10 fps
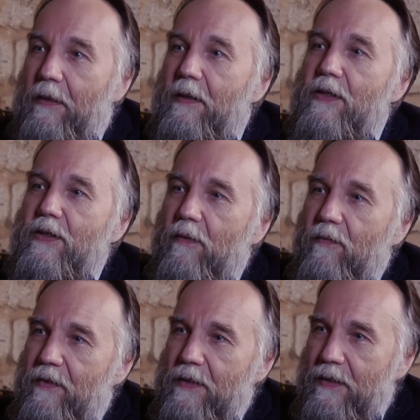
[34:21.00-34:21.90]
Middle
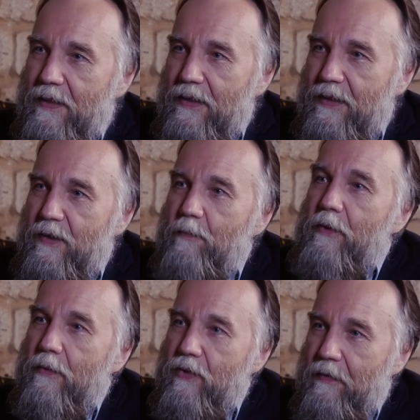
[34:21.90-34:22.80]
Eastern physics is
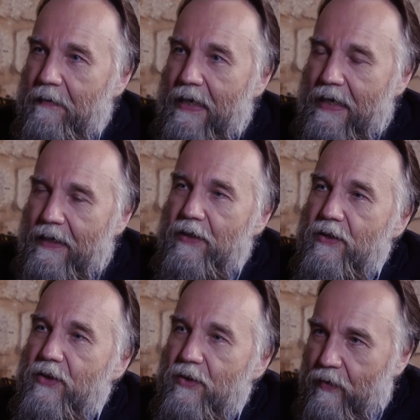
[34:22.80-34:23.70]
spiritual, it's
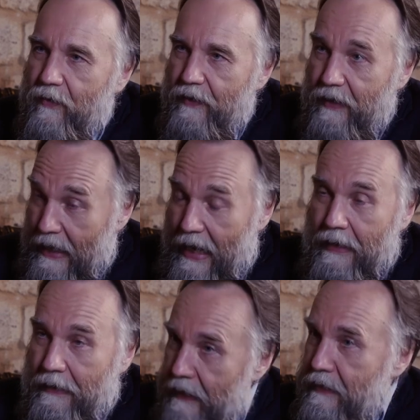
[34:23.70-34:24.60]
historic
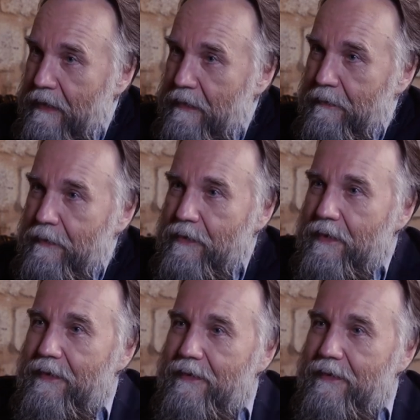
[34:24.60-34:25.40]
and eschatologic.